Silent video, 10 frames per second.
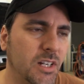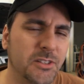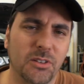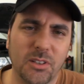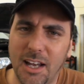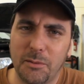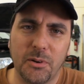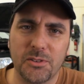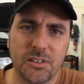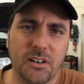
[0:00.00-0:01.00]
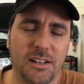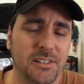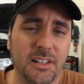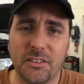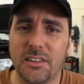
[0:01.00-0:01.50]
So there are a lot of pros and cons.
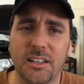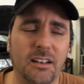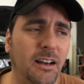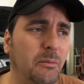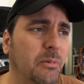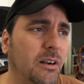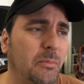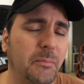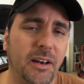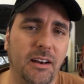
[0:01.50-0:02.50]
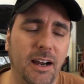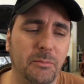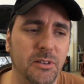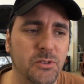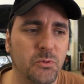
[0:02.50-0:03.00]
Another thing uh, brought up about
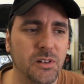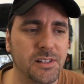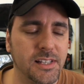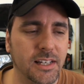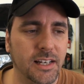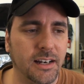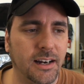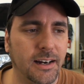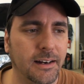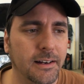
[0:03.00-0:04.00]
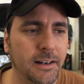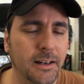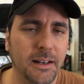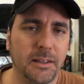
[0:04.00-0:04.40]
hybrids was the uh,